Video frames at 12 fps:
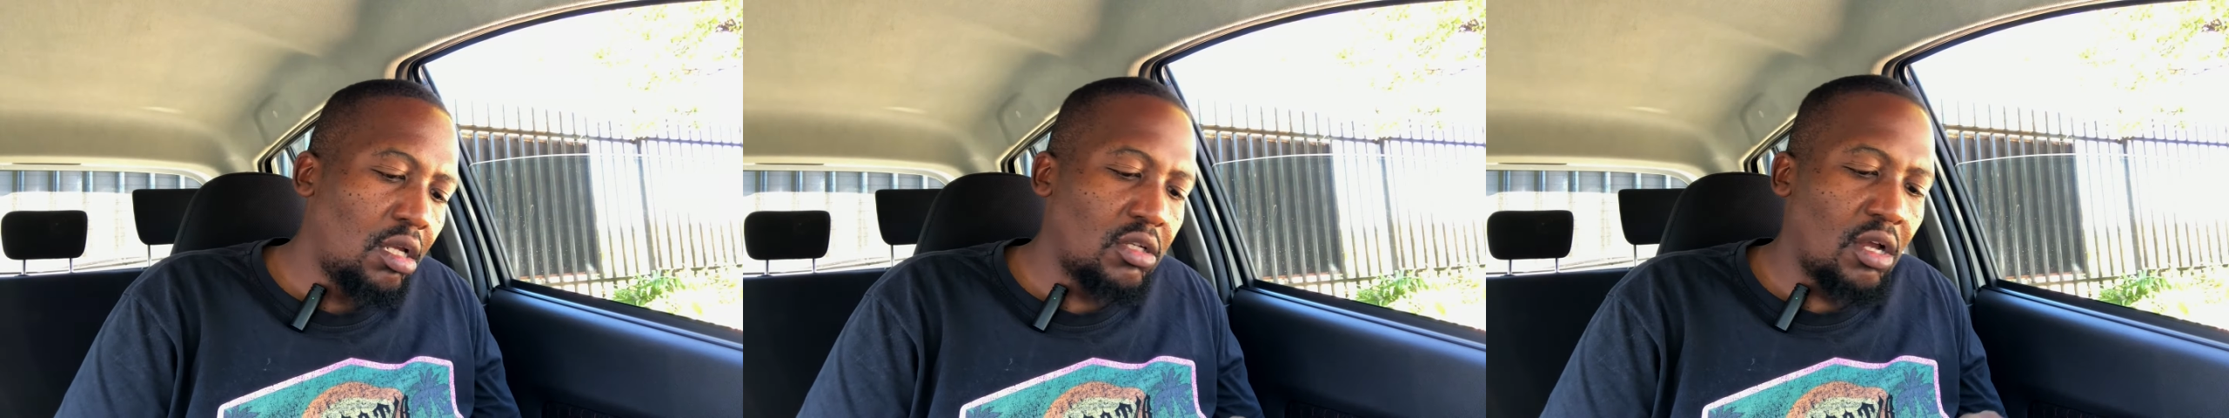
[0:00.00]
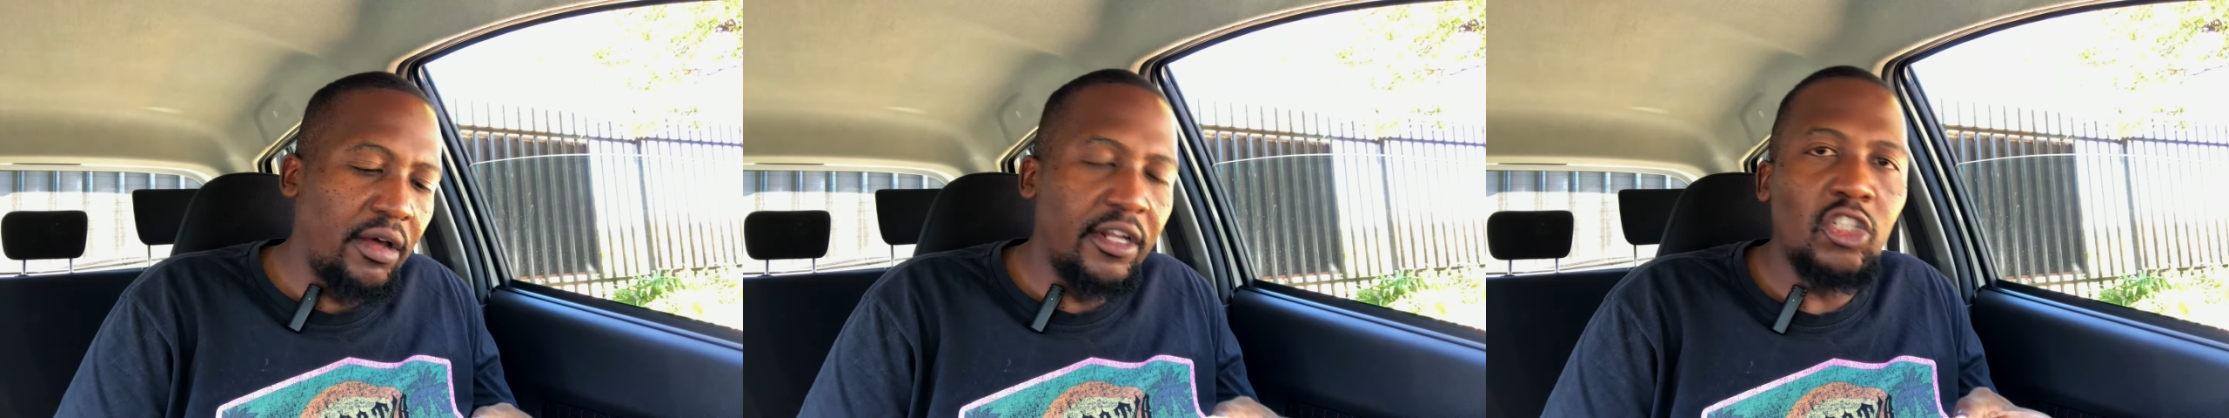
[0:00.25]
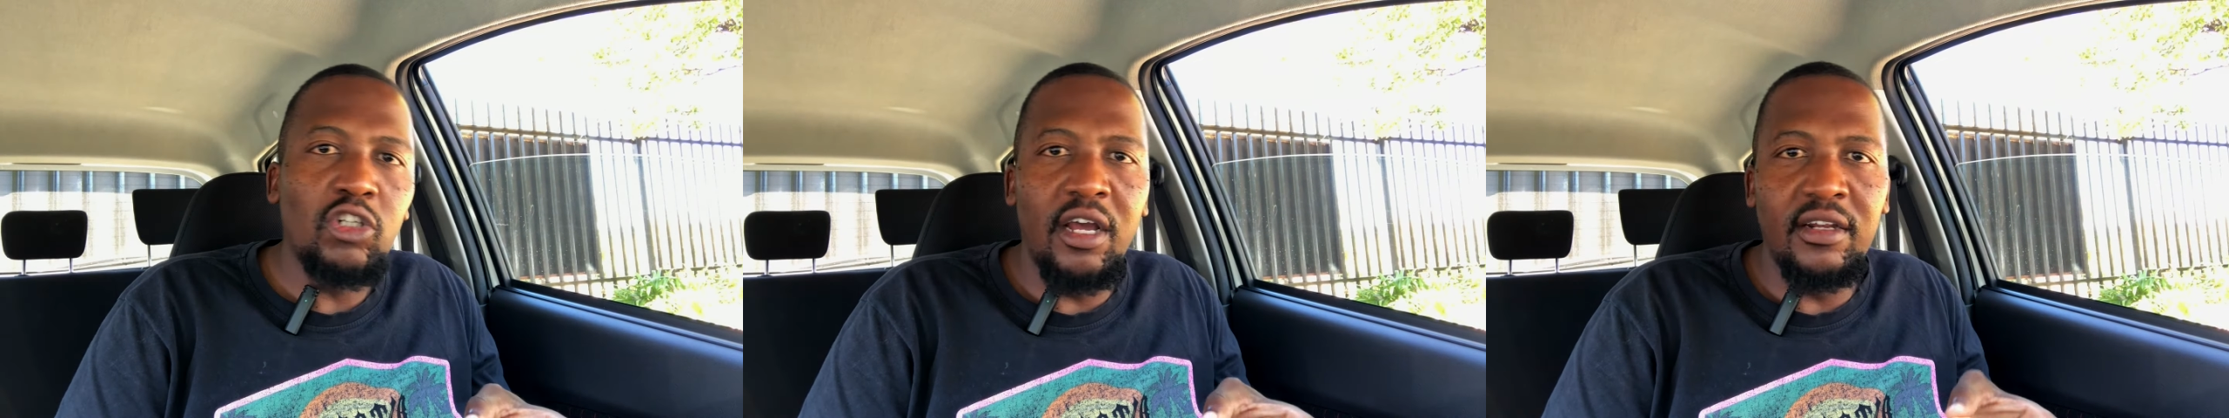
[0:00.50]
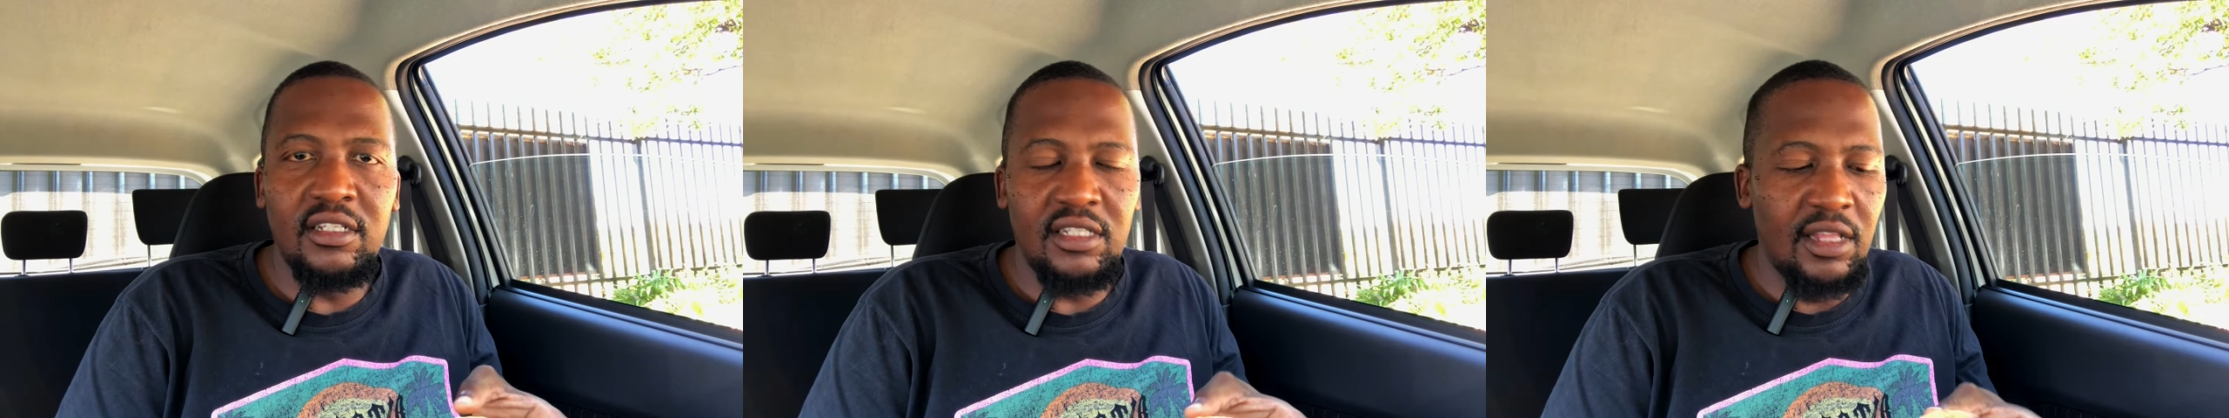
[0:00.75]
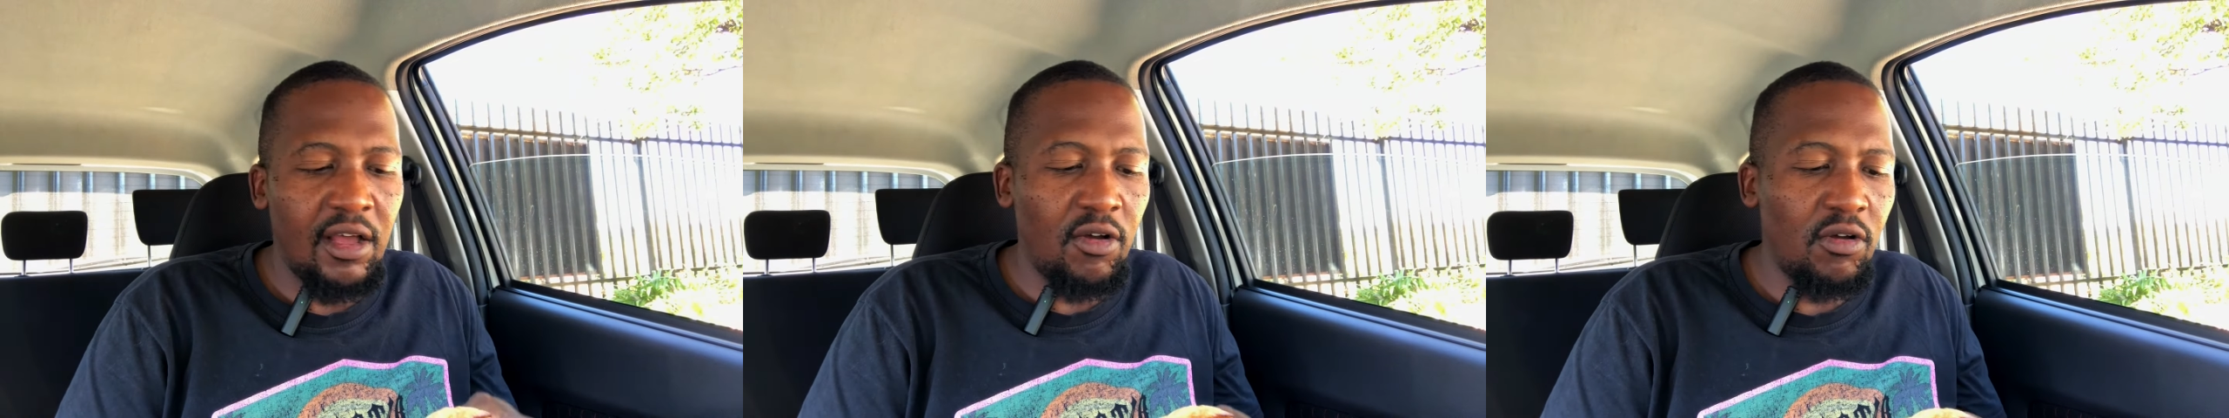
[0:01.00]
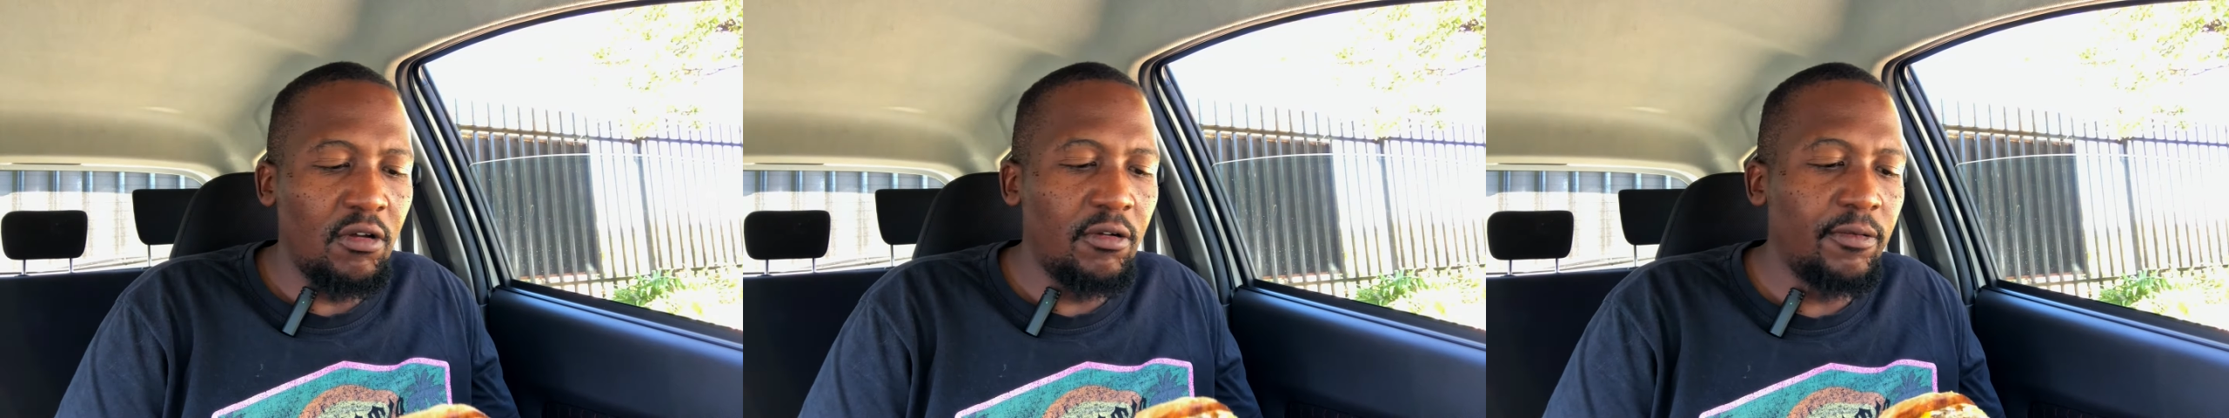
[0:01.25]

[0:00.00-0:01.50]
So I'm gonna try this now.